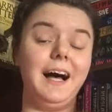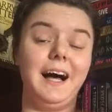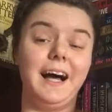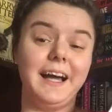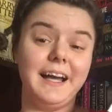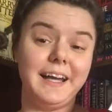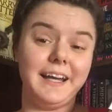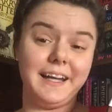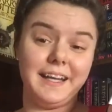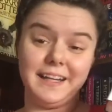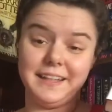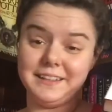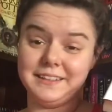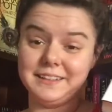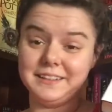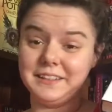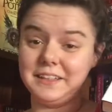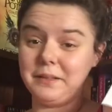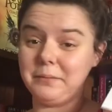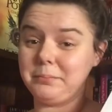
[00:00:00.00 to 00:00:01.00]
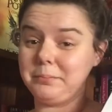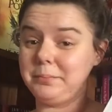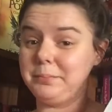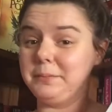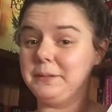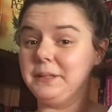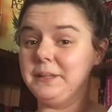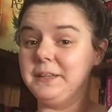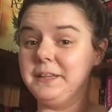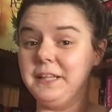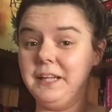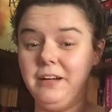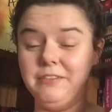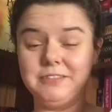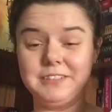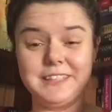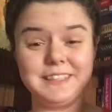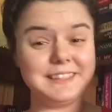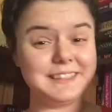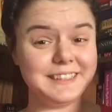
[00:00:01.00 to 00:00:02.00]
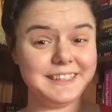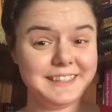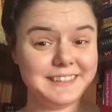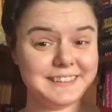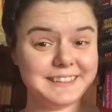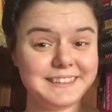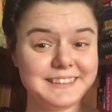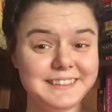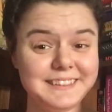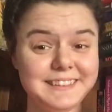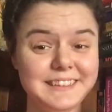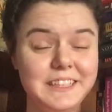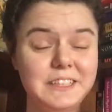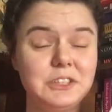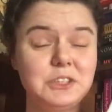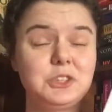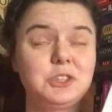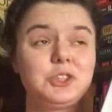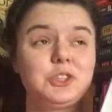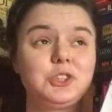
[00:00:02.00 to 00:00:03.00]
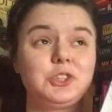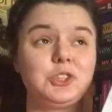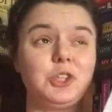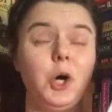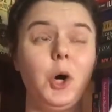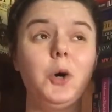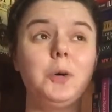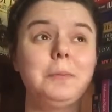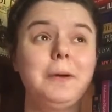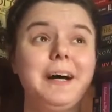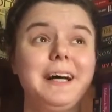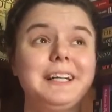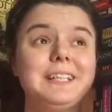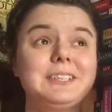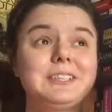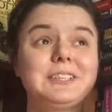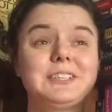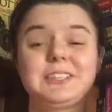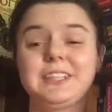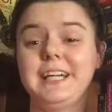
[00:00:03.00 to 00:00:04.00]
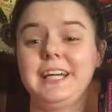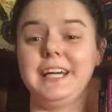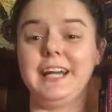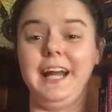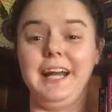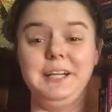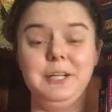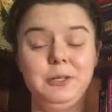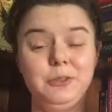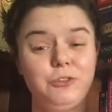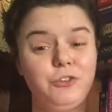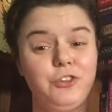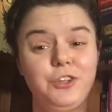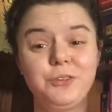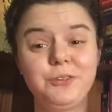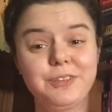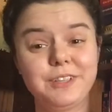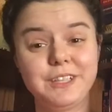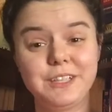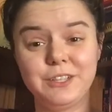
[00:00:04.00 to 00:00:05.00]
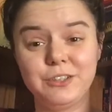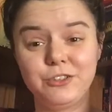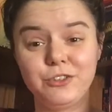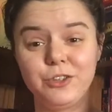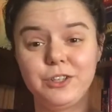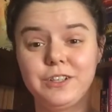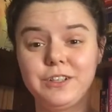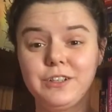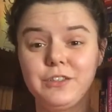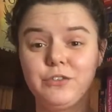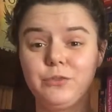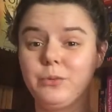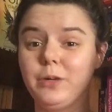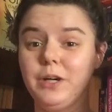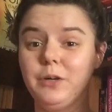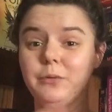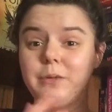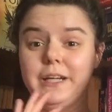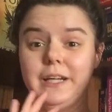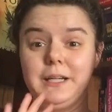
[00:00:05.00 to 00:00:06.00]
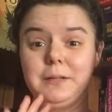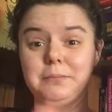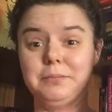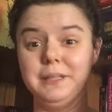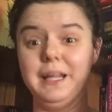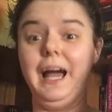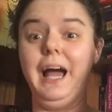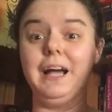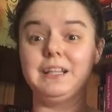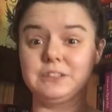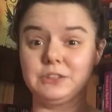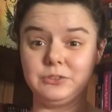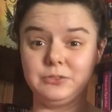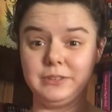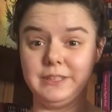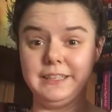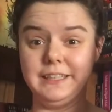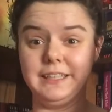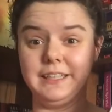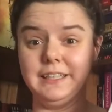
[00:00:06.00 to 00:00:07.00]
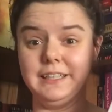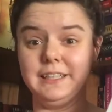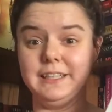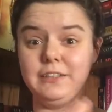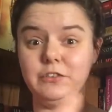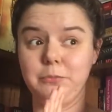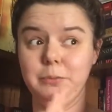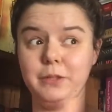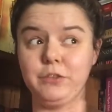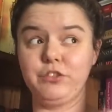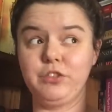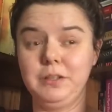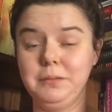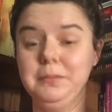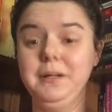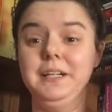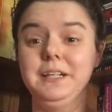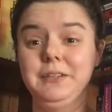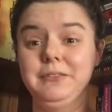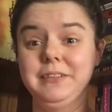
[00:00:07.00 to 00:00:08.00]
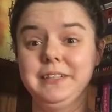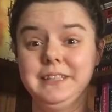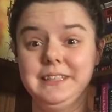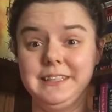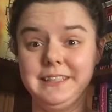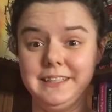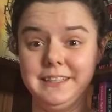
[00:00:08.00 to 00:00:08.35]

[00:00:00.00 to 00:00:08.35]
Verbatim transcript: I ended up loving this so much and I know she really enjoyed it as well. We had a blast reading it, especially Buddy reading